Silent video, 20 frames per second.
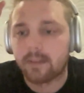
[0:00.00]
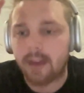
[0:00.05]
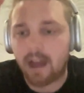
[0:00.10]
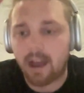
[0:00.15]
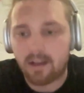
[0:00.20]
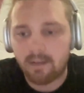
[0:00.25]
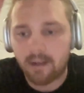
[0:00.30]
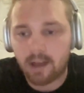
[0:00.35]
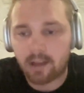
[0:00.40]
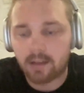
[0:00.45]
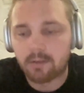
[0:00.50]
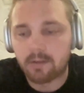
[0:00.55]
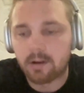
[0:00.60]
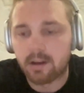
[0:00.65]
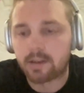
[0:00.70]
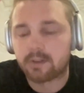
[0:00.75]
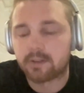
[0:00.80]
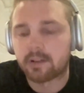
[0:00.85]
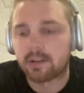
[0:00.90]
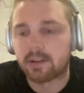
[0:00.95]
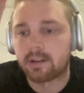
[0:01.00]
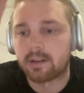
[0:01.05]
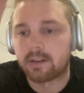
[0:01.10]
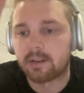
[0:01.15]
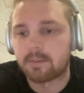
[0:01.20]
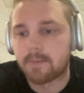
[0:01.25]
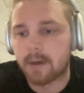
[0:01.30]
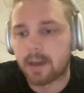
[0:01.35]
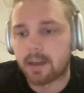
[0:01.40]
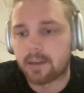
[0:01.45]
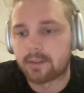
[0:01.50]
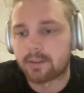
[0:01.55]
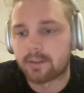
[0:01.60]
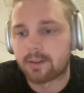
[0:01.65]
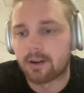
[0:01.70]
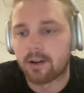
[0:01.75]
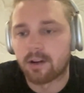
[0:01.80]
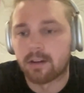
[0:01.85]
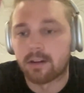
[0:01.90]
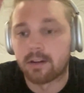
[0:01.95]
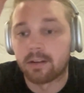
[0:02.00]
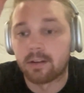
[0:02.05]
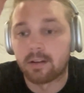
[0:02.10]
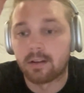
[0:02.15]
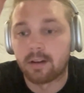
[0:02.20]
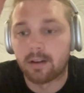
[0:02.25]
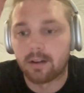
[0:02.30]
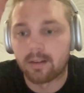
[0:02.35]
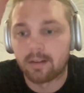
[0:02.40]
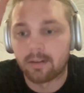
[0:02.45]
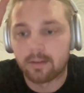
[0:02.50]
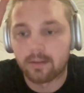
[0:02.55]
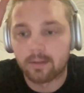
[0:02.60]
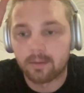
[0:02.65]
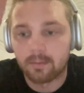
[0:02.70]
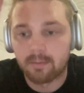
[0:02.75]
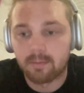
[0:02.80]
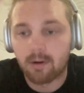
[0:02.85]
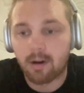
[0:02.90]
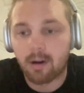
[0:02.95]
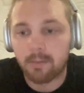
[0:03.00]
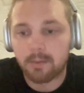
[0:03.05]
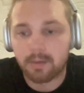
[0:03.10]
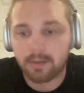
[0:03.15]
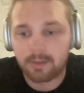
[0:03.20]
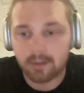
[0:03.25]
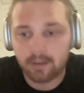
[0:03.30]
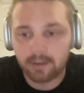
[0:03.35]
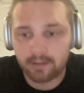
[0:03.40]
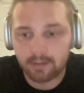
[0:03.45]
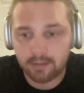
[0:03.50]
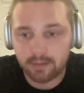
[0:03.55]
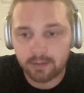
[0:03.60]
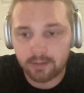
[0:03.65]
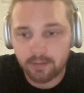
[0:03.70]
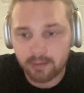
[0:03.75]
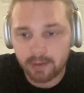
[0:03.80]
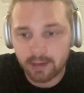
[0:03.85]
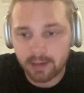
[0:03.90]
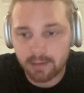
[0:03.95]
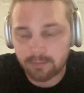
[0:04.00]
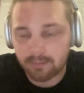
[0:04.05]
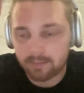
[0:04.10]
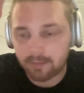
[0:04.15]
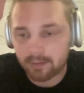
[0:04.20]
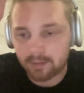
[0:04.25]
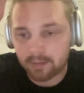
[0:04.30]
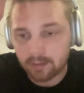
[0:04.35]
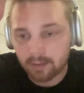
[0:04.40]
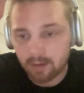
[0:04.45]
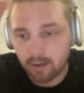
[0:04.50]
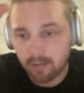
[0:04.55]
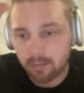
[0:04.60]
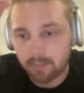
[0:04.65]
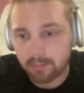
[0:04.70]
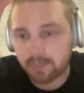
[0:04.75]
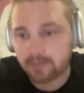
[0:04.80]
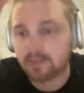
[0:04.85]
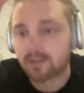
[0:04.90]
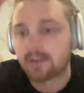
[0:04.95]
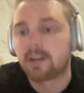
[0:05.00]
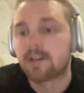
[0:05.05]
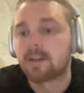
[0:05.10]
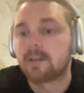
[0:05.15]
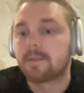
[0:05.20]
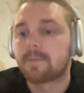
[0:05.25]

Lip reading: that valuation is based on promises and dreams and hopes.